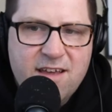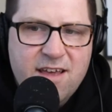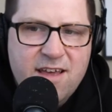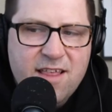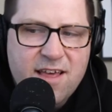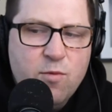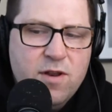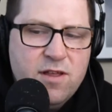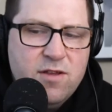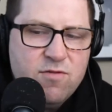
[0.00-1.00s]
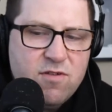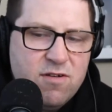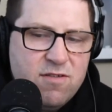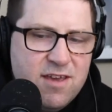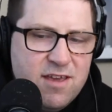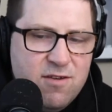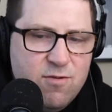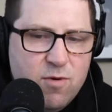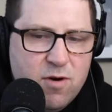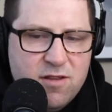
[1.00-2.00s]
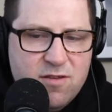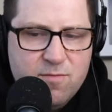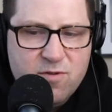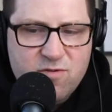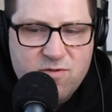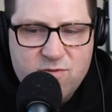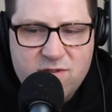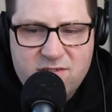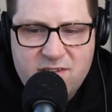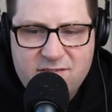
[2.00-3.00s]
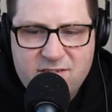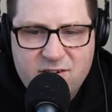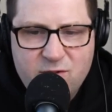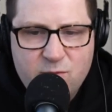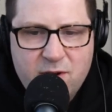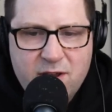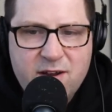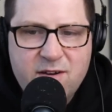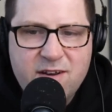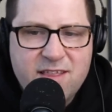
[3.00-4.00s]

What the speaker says: like, when did you start thinking you wanted to pursue this as a career?